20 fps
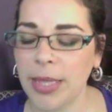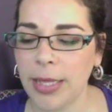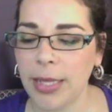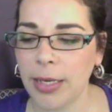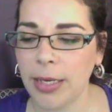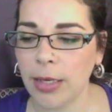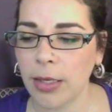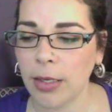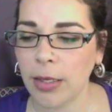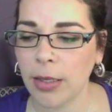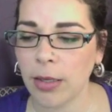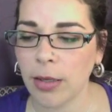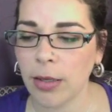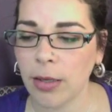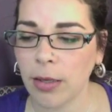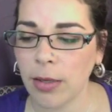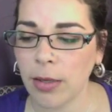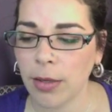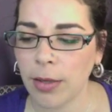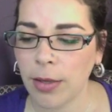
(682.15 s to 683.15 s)
me think.
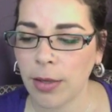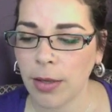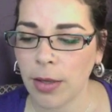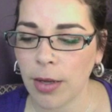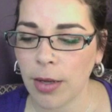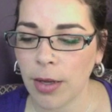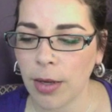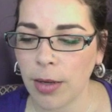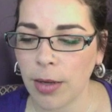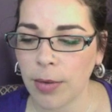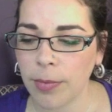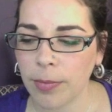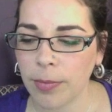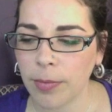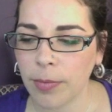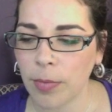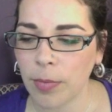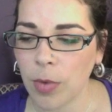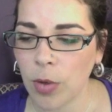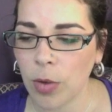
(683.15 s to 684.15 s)

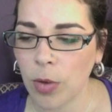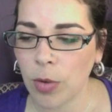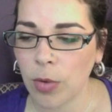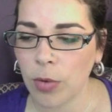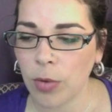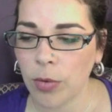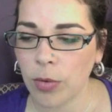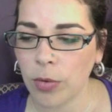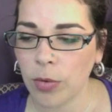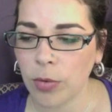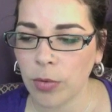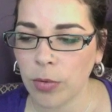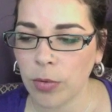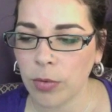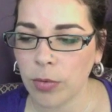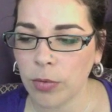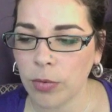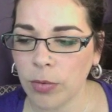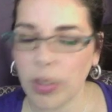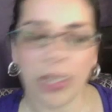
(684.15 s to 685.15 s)

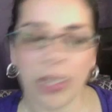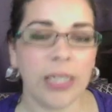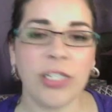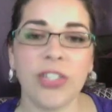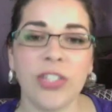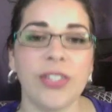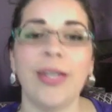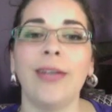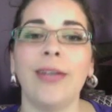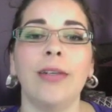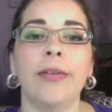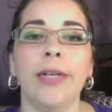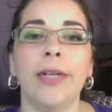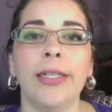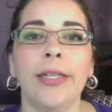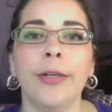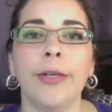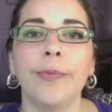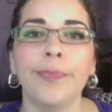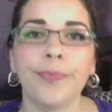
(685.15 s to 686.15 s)
I could just end
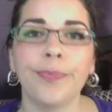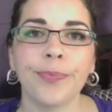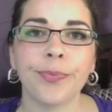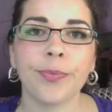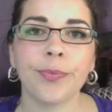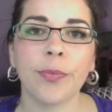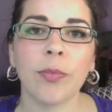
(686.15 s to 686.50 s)
it right there.